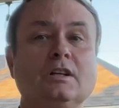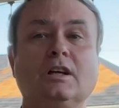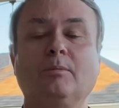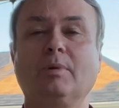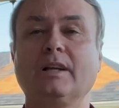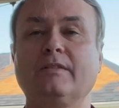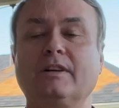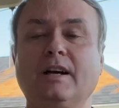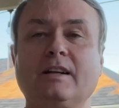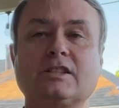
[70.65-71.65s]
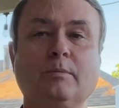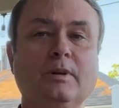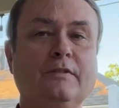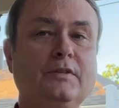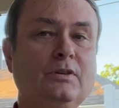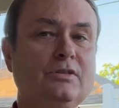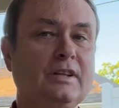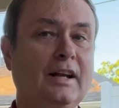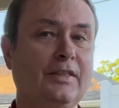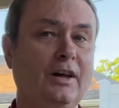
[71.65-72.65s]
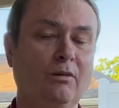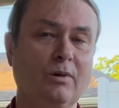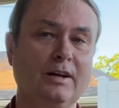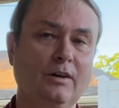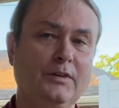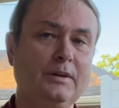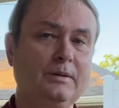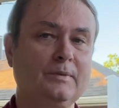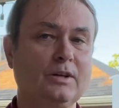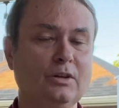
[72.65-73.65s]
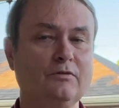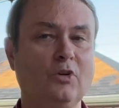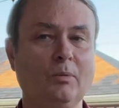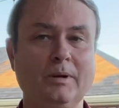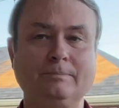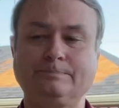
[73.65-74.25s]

and believe it or not, some of the foods that I thought were healthy and good for me,